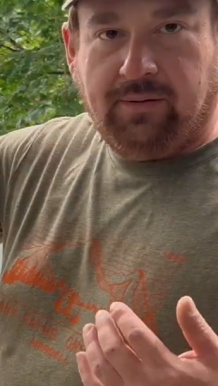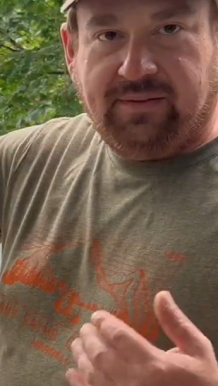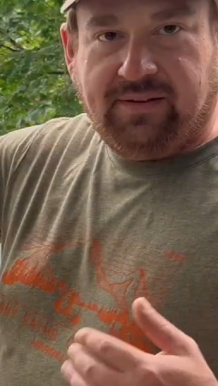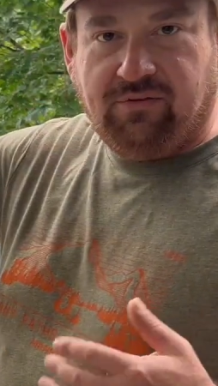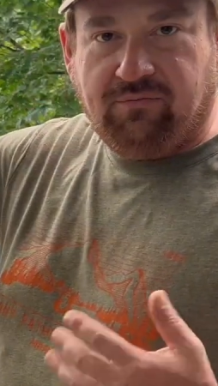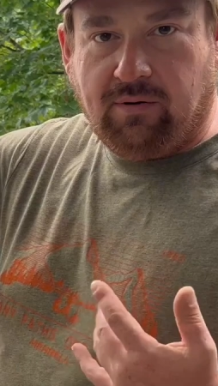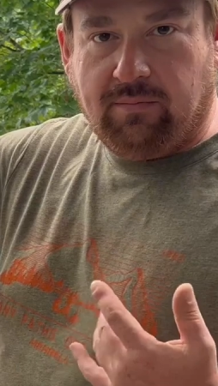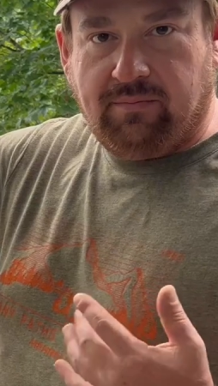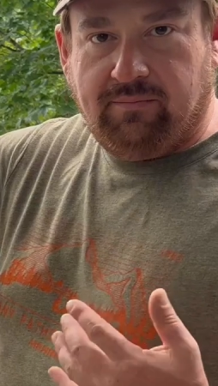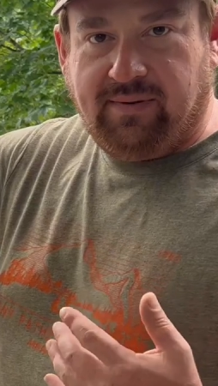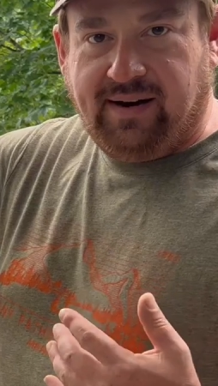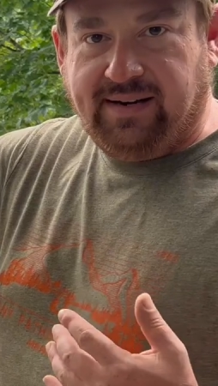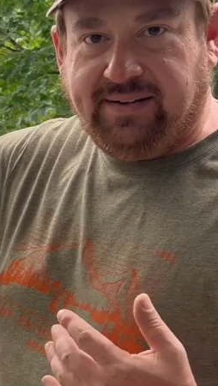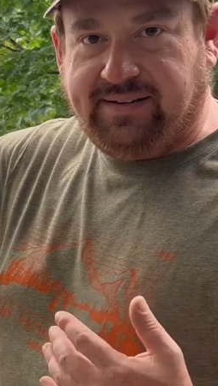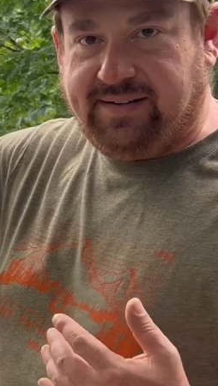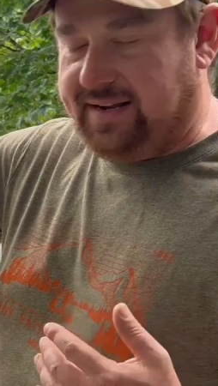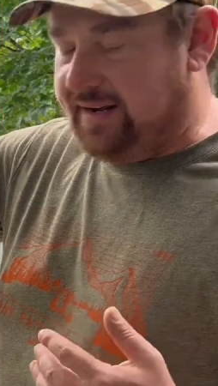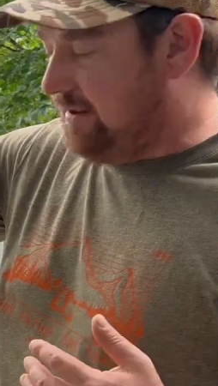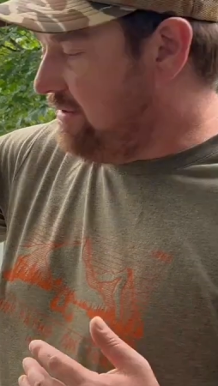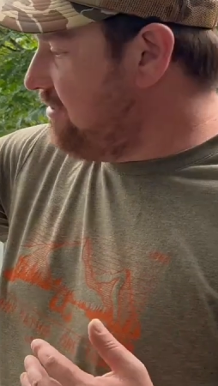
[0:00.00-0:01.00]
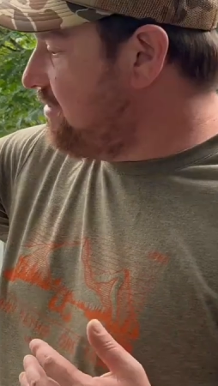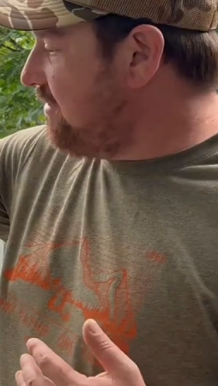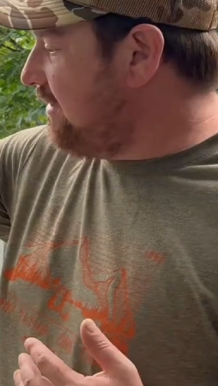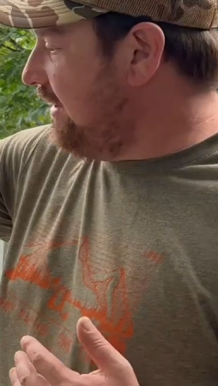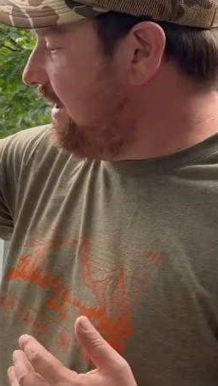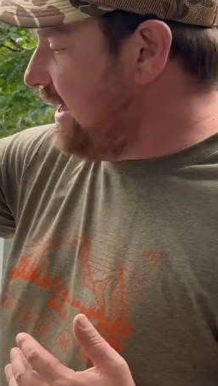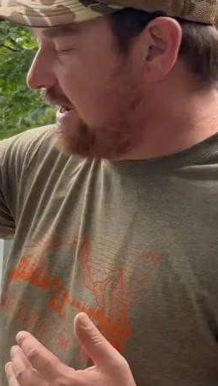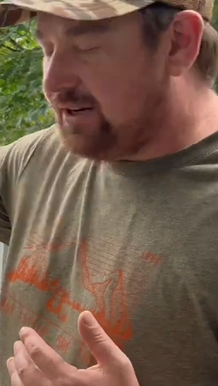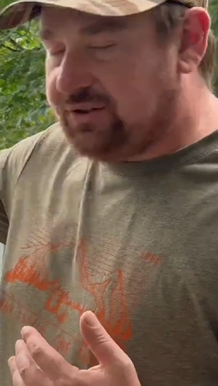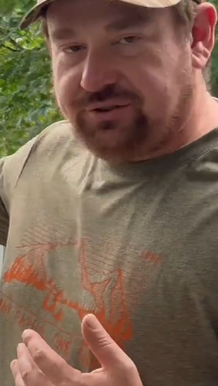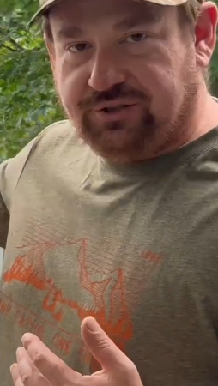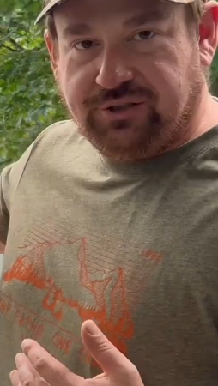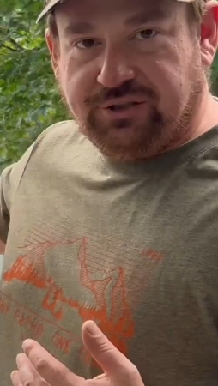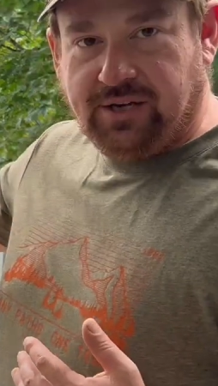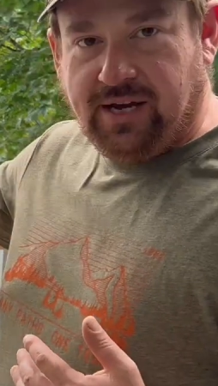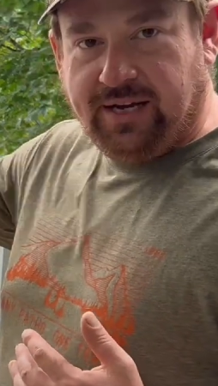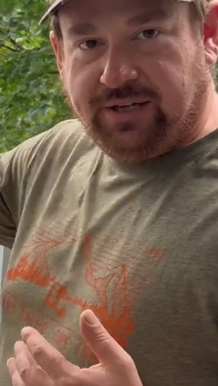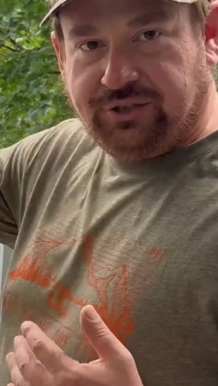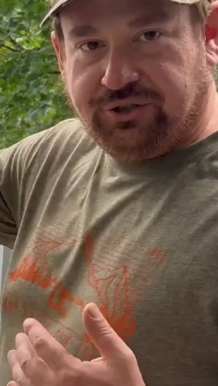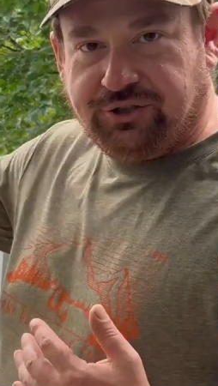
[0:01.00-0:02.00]
these Rubbermaid tins, and I can just
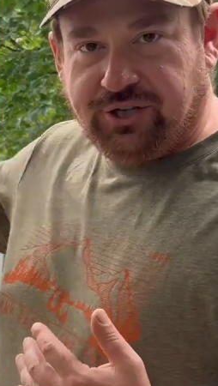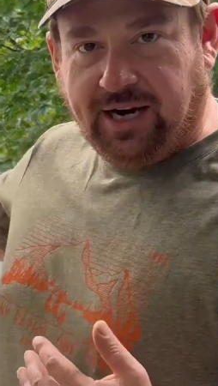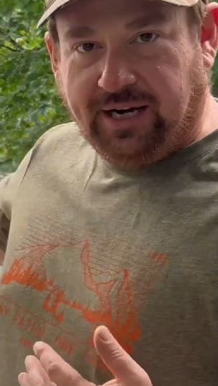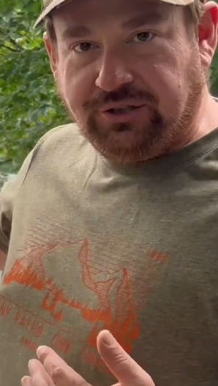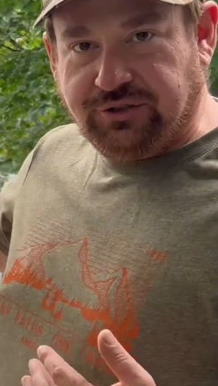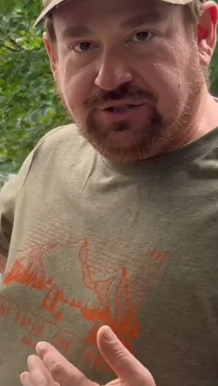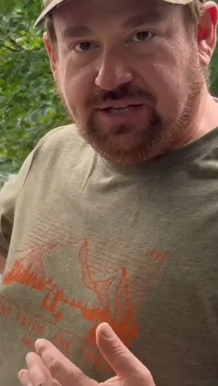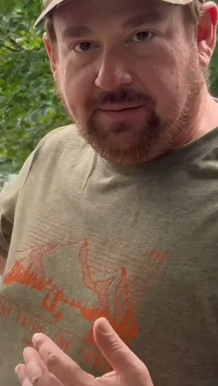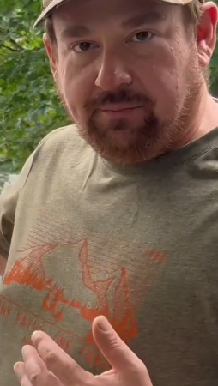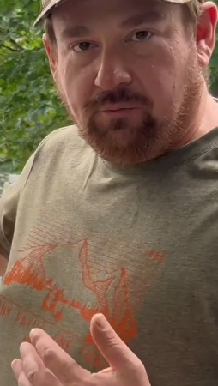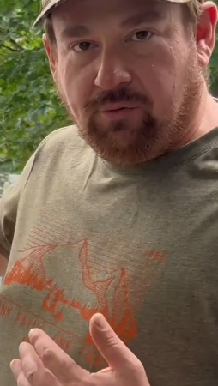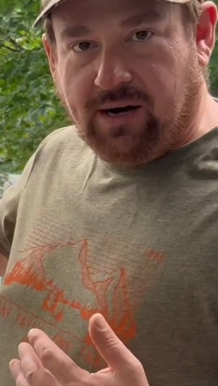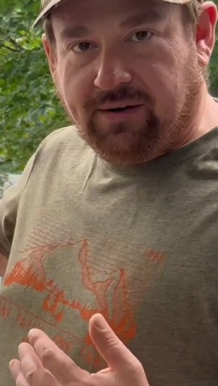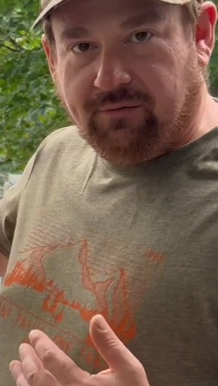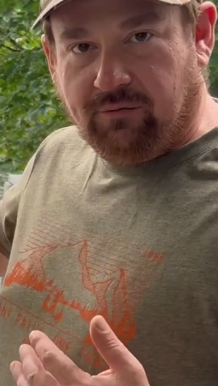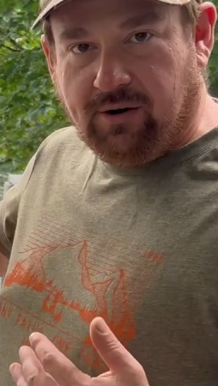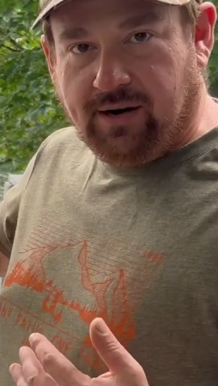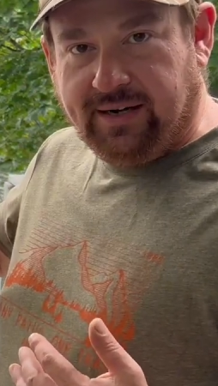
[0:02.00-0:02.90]
exchange them whenever I